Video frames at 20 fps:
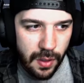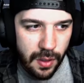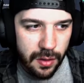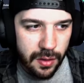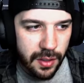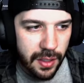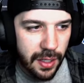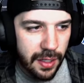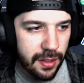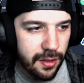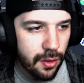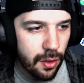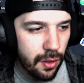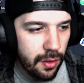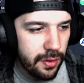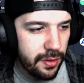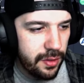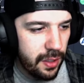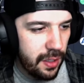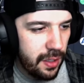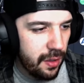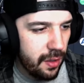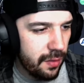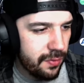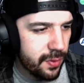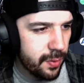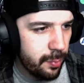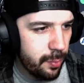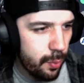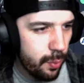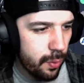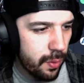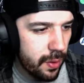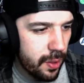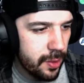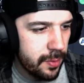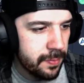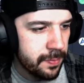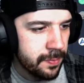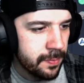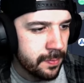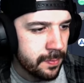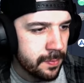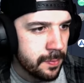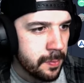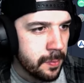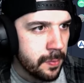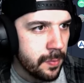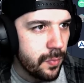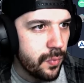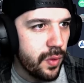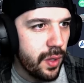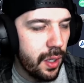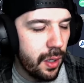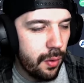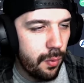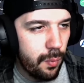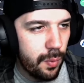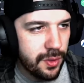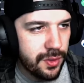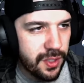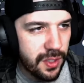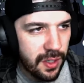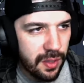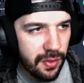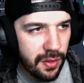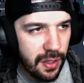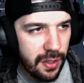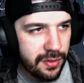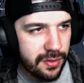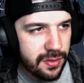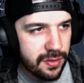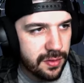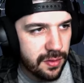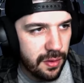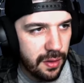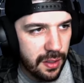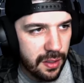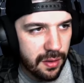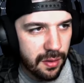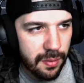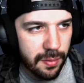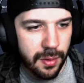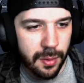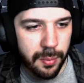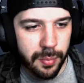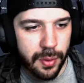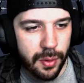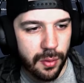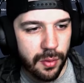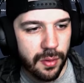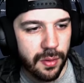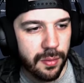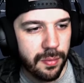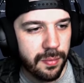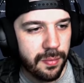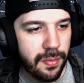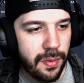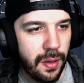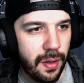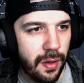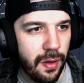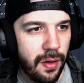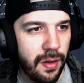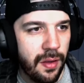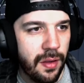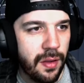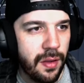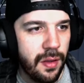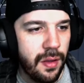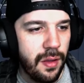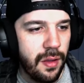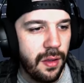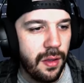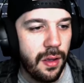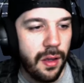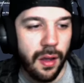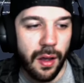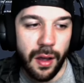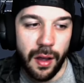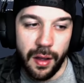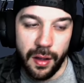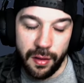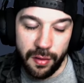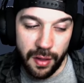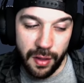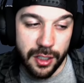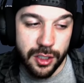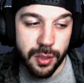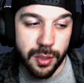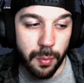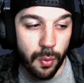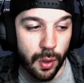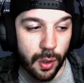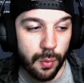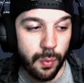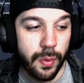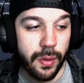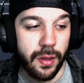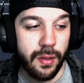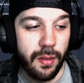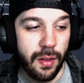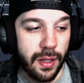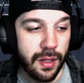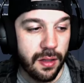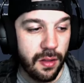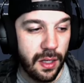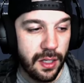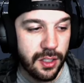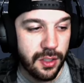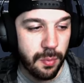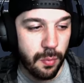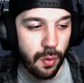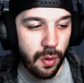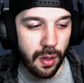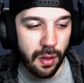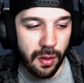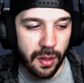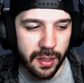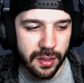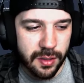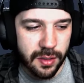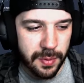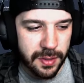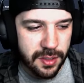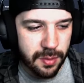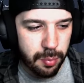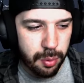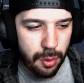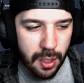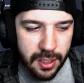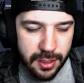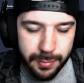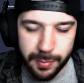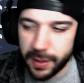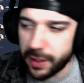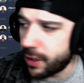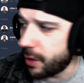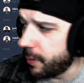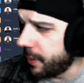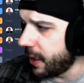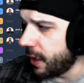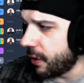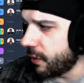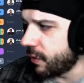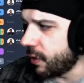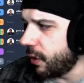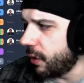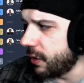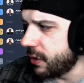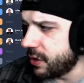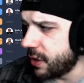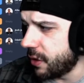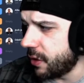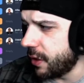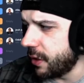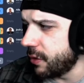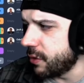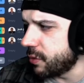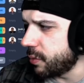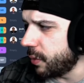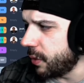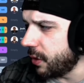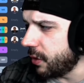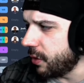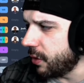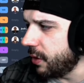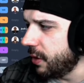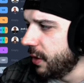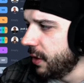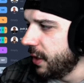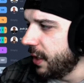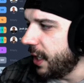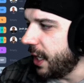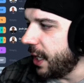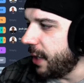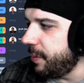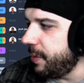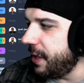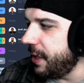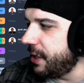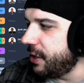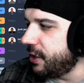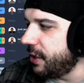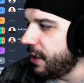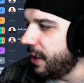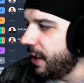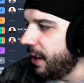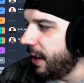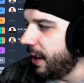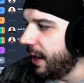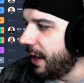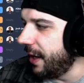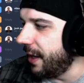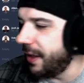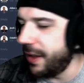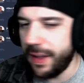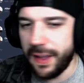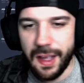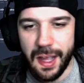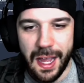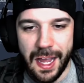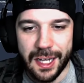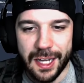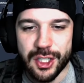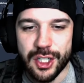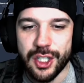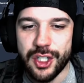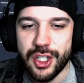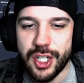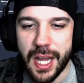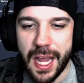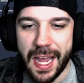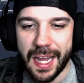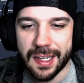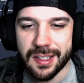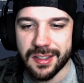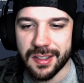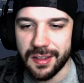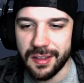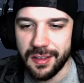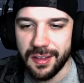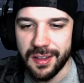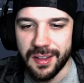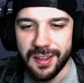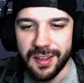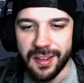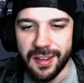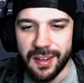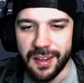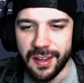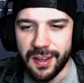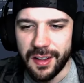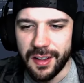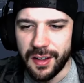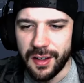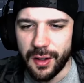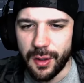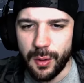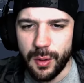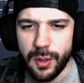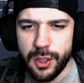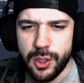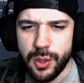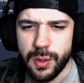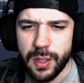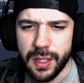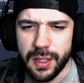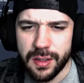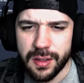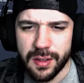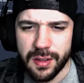Kenny Golladay off the board. That once again, that's like your computer there. Elijah Moore, really like Elijah Moore. I liked him as a prospect coming out of college. I thought he was really good. AB and Action Jackson. Who did you get?